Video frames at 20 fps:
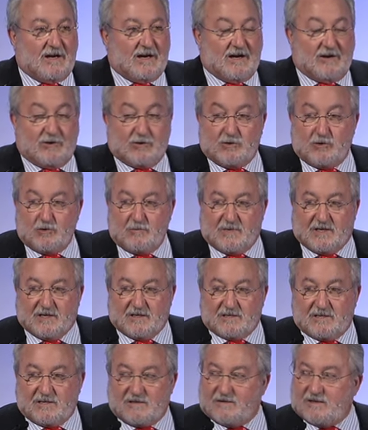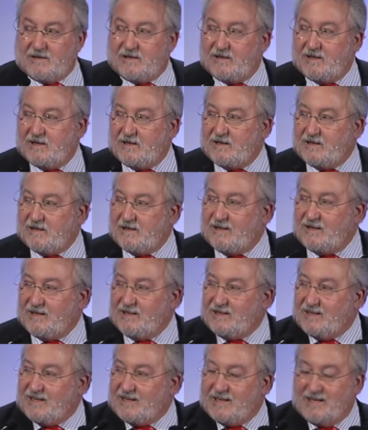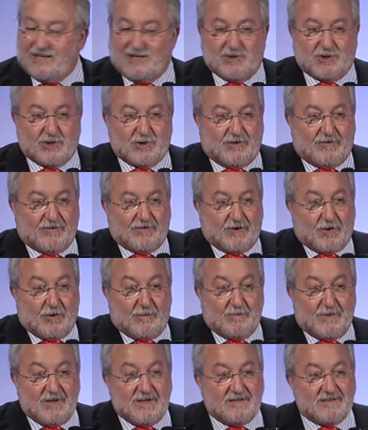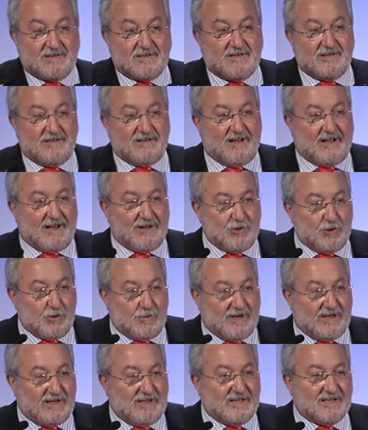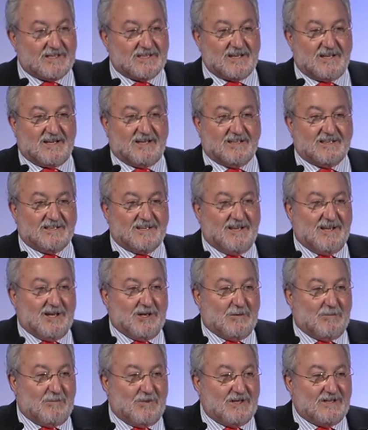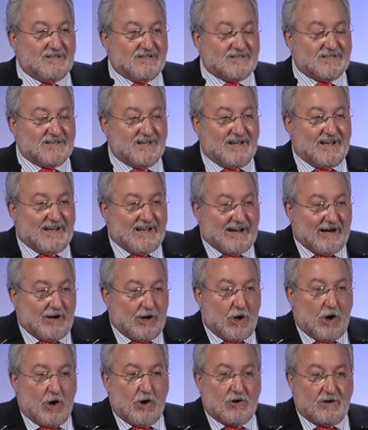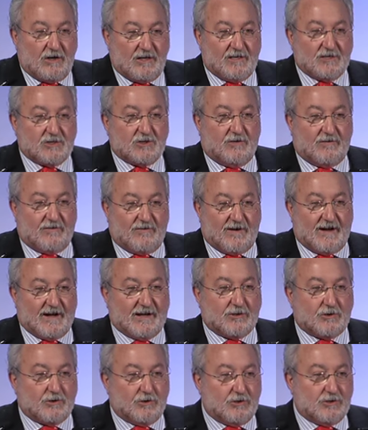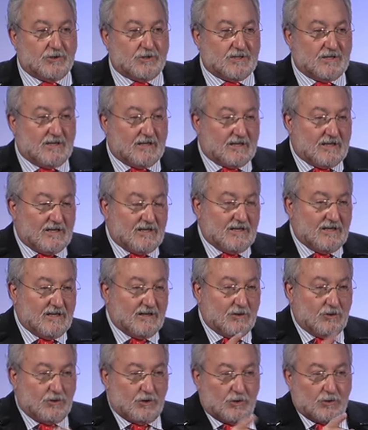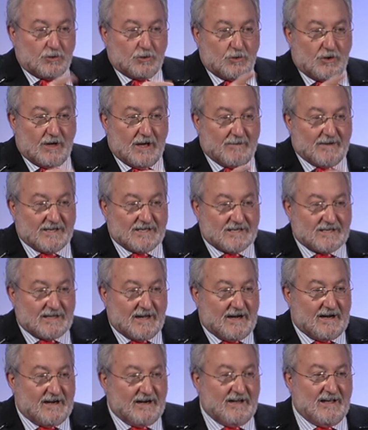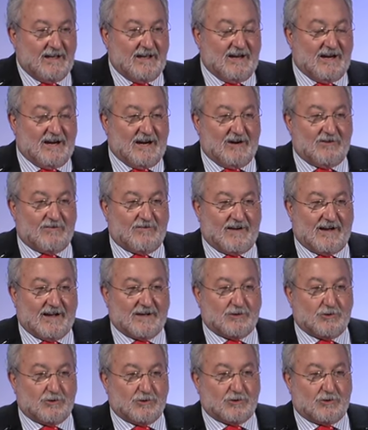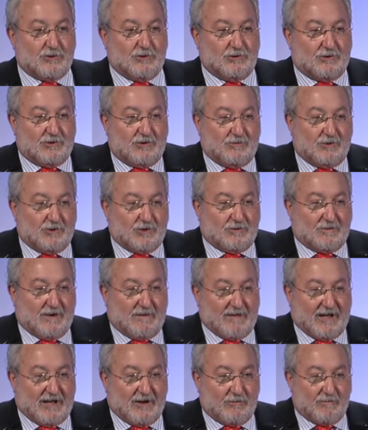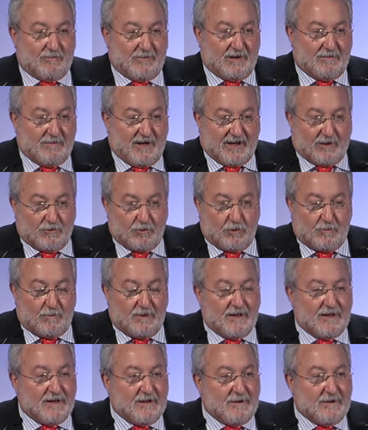are not humans. And in the case of convincing a human ES cell means a long list of factors that those who have a star are factors contributed by my group